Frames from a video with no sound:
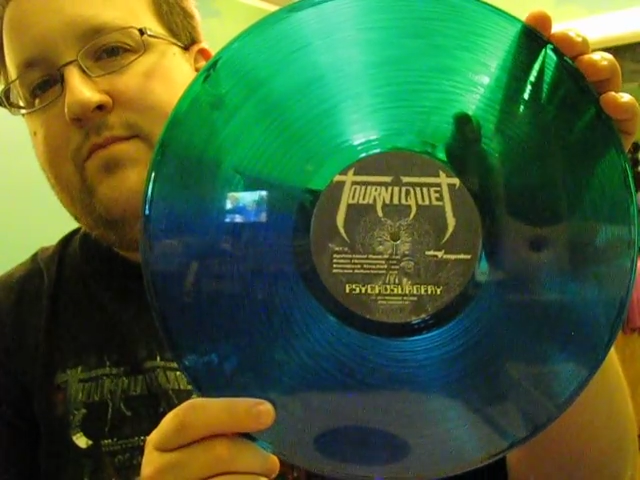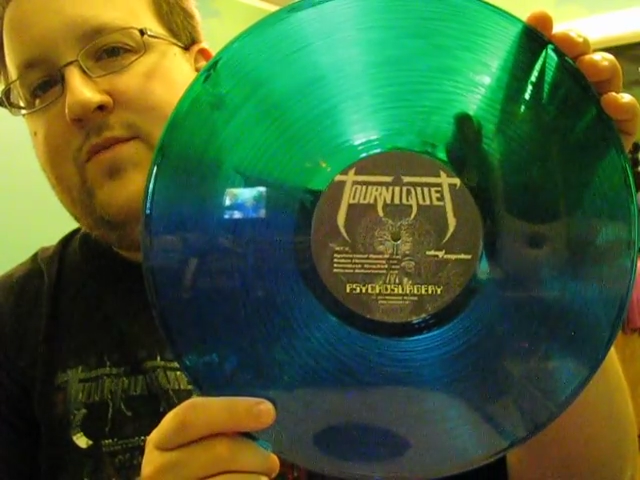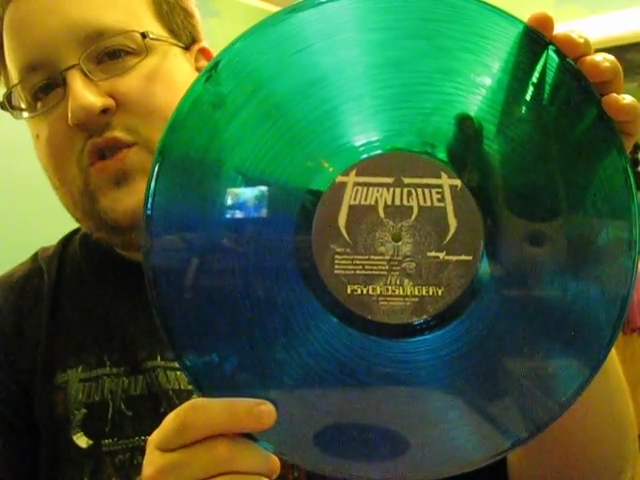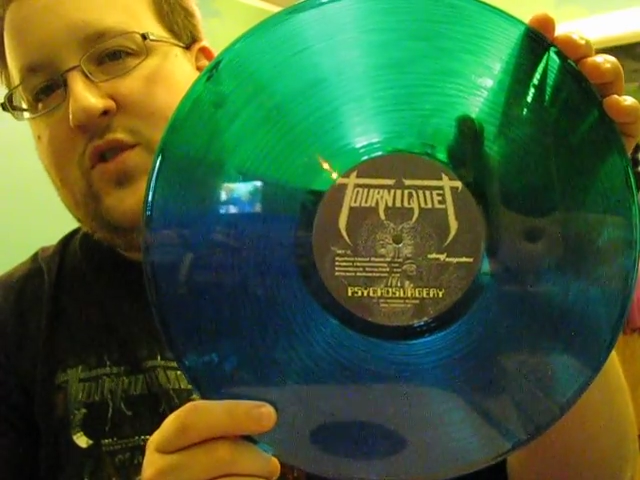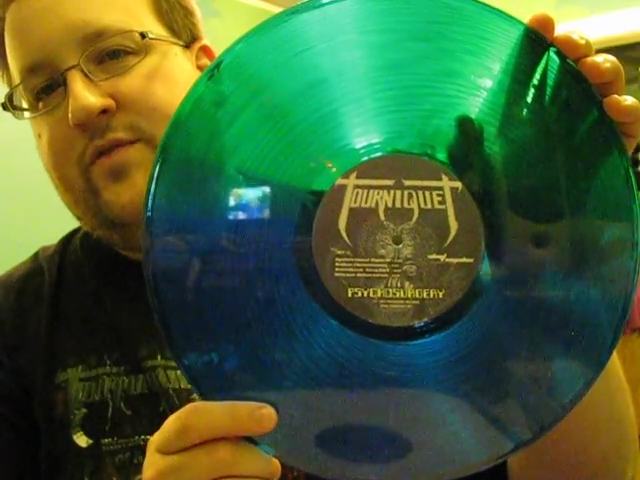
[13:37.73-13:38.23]

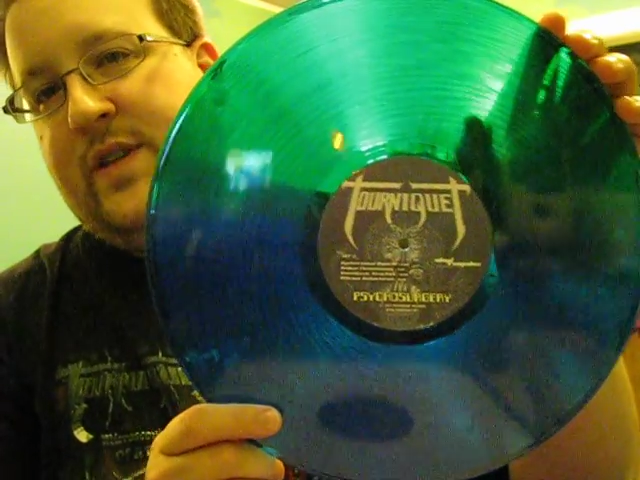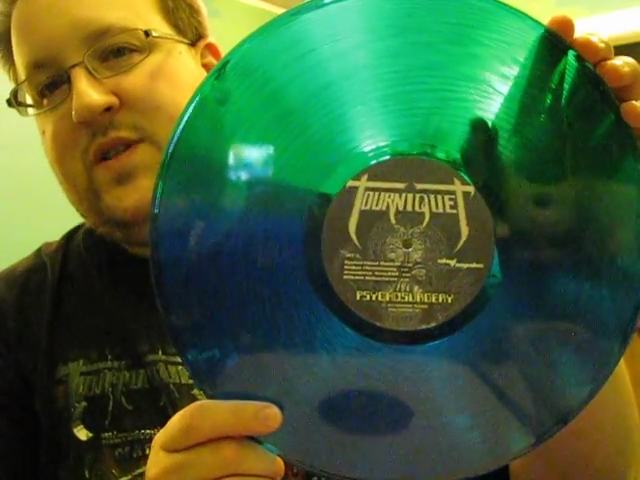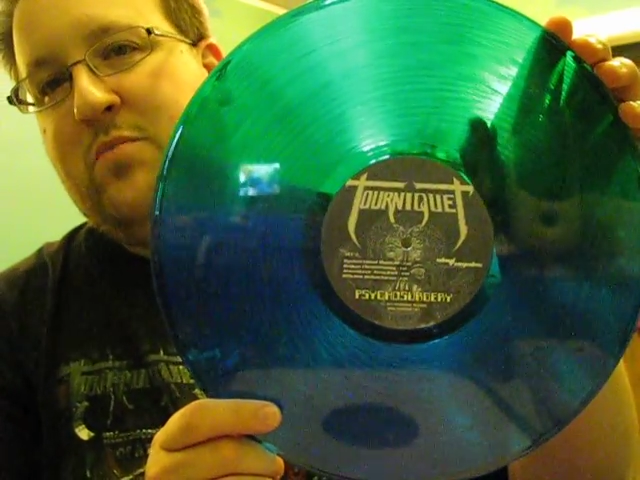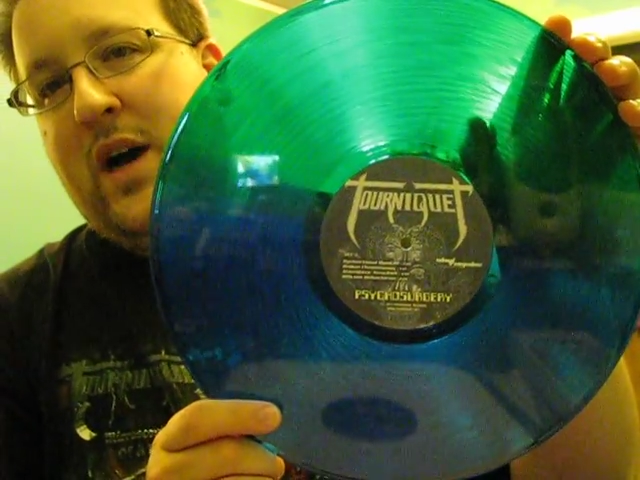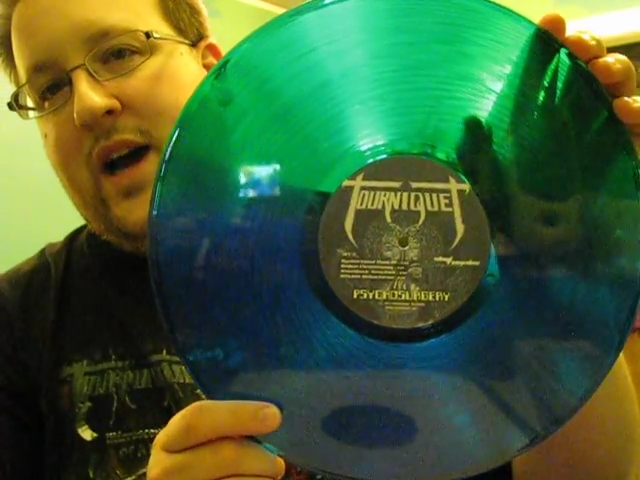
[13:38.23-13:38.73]
service
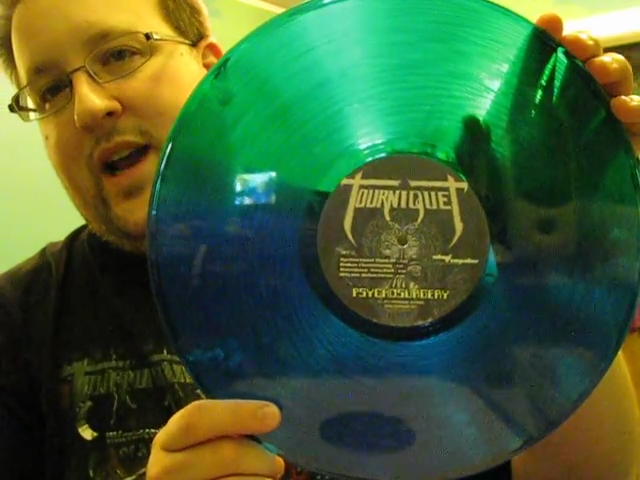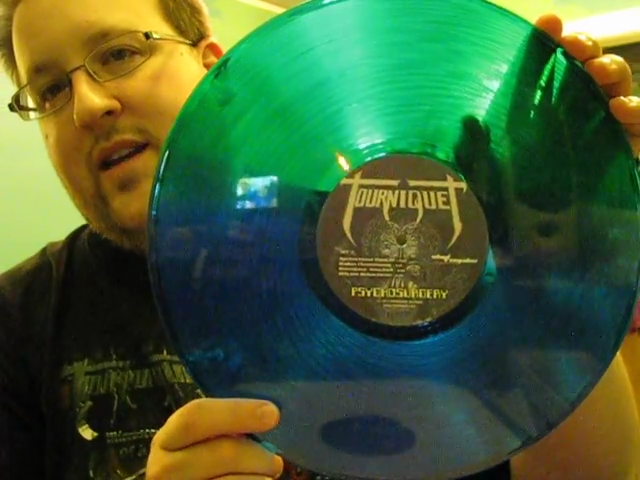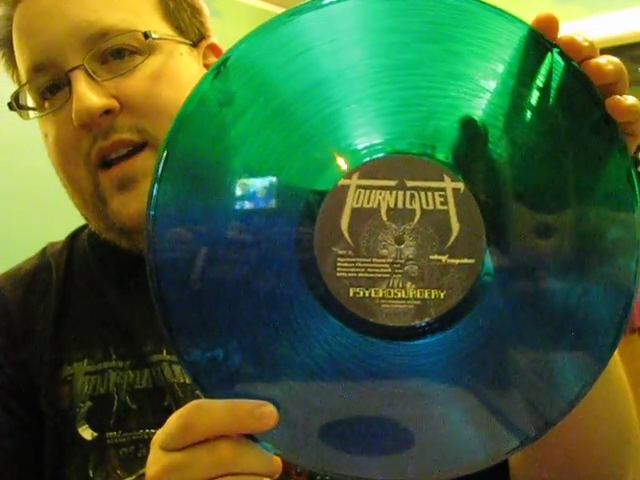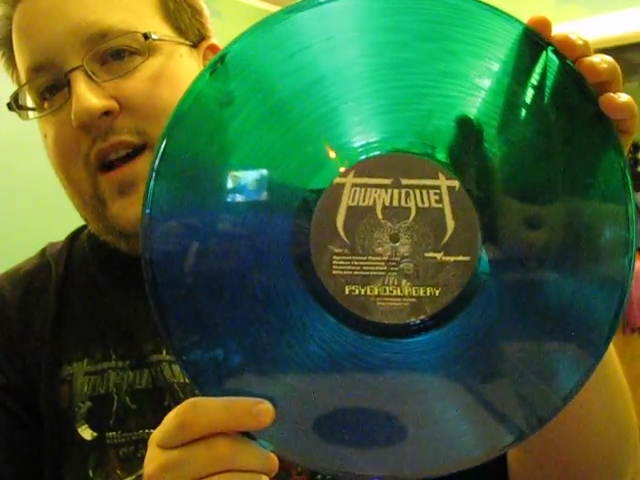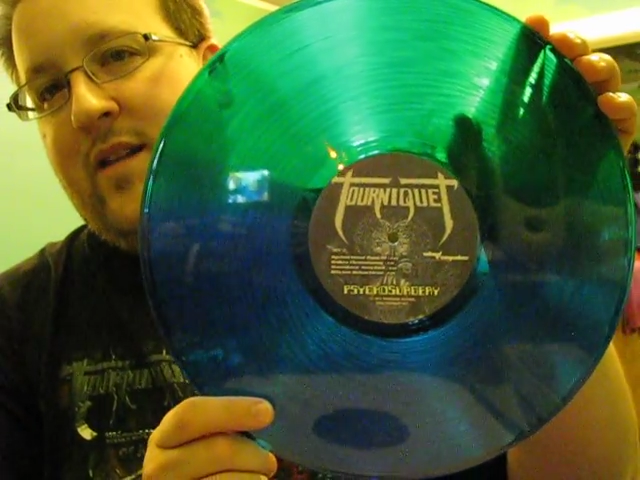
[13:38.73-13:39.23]
by
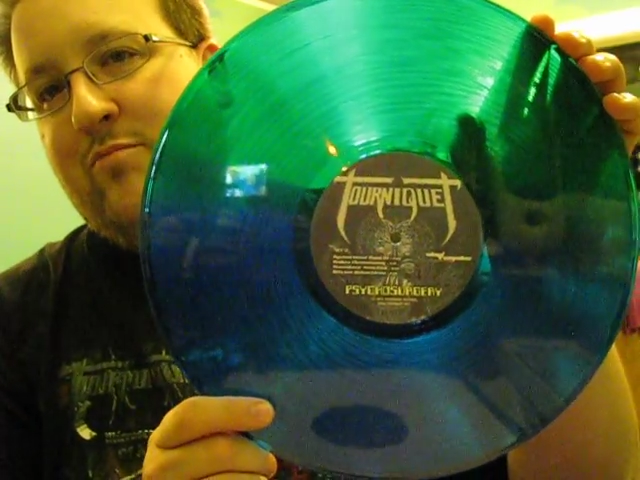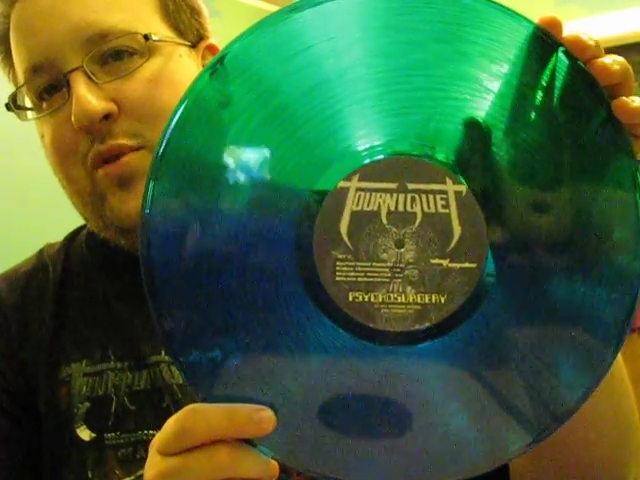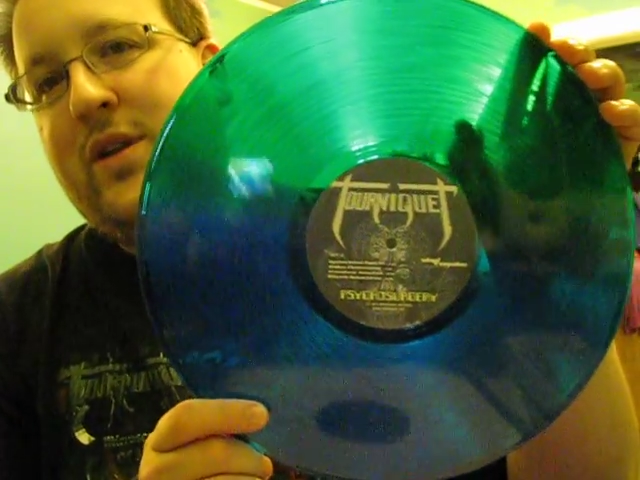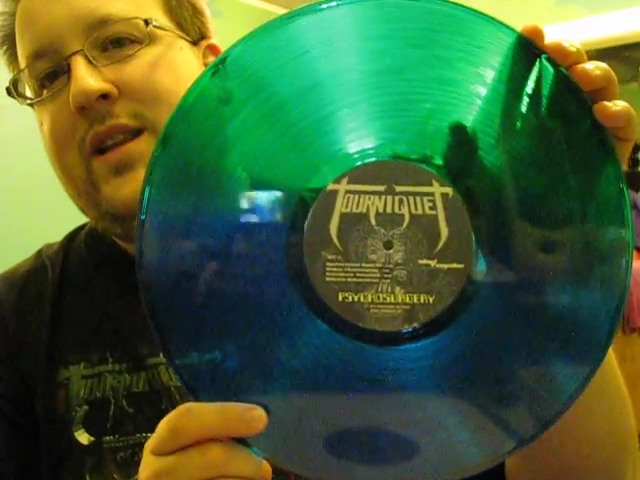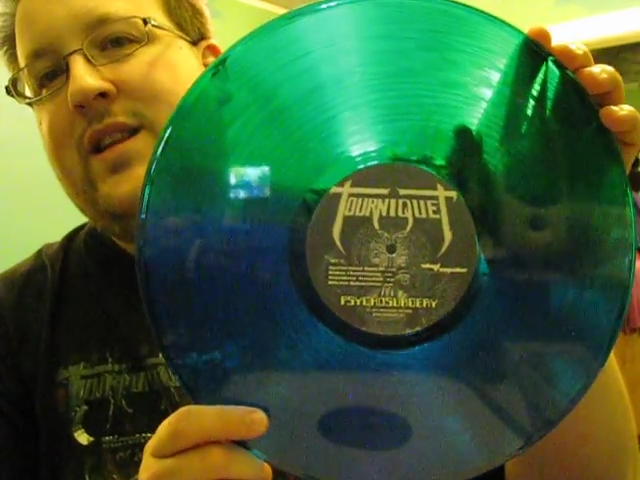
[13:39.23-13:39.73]

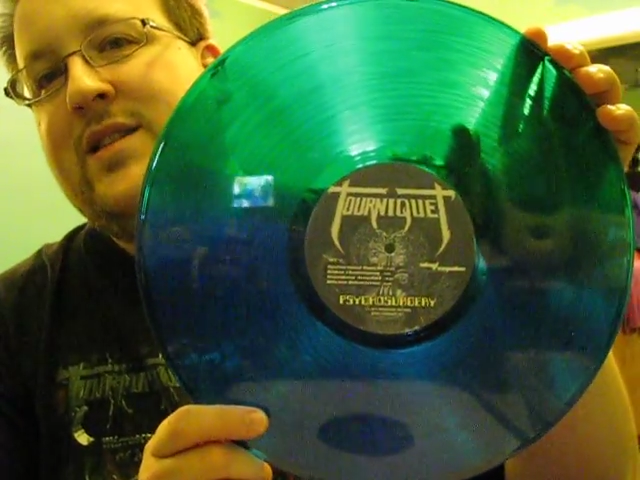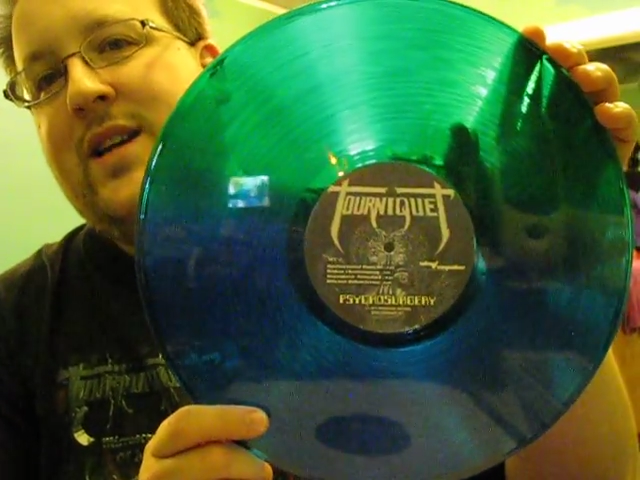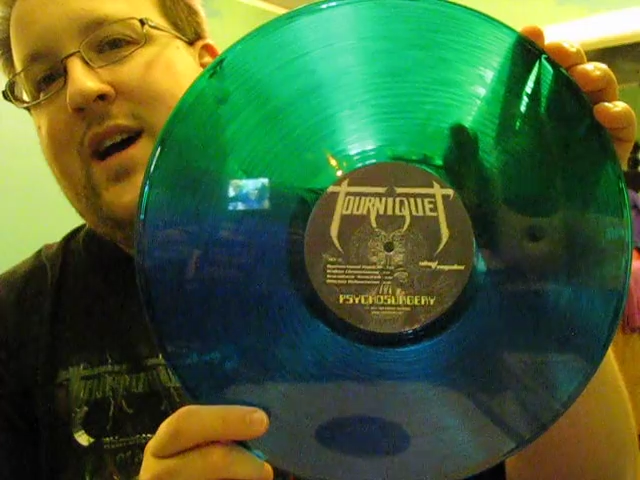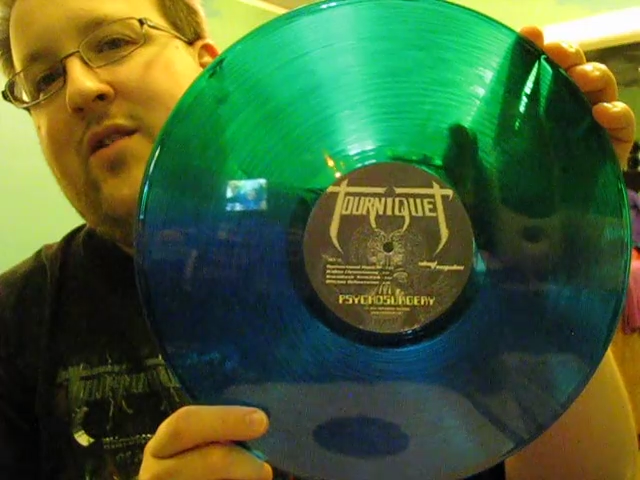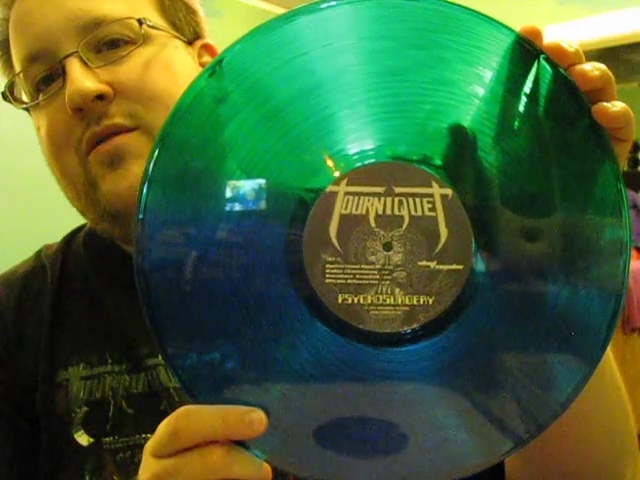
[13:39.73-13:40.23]
putting this
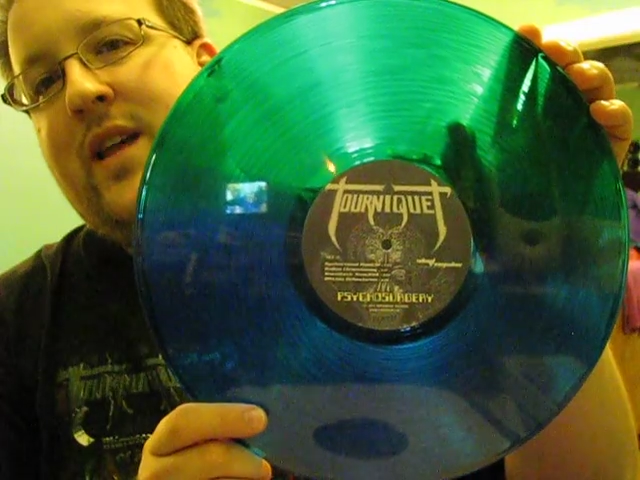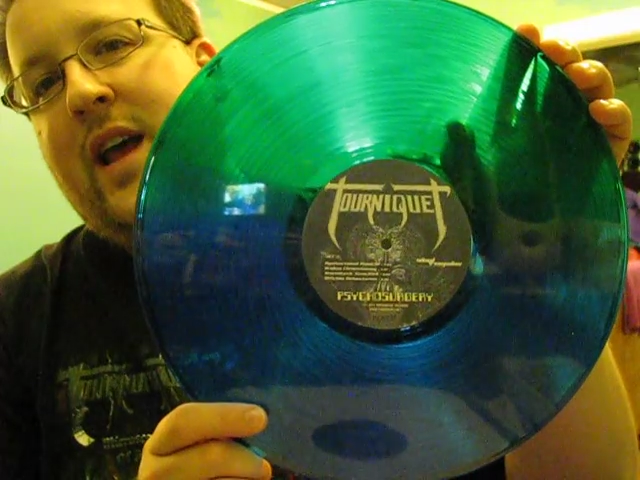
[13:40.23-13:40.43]
out